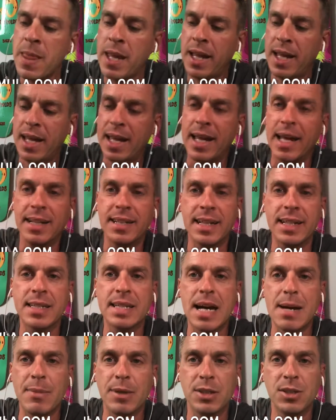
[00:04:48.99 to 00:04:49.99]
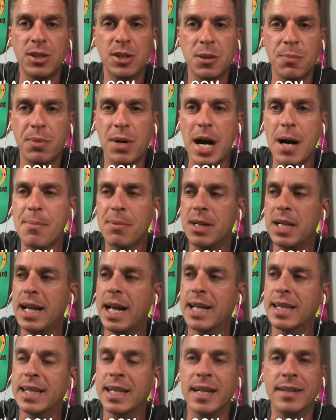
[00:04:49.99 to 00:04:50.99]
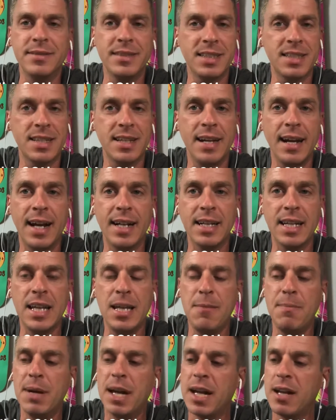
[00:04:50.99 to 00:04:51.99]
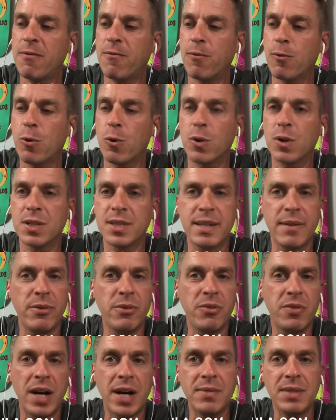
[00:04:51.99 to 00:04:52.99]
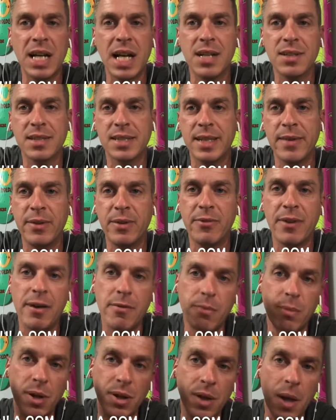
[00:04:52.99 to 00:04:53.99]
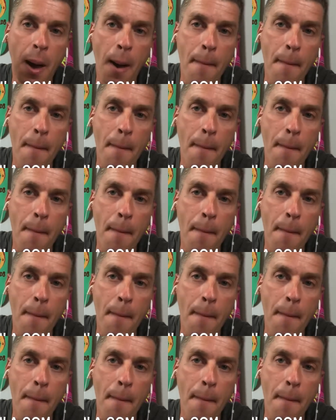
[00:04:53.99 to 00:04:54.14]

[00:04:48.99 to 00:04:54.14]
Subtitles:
And at that time, I took the property. I think I listed it on eBay for $75 down, $75 a month,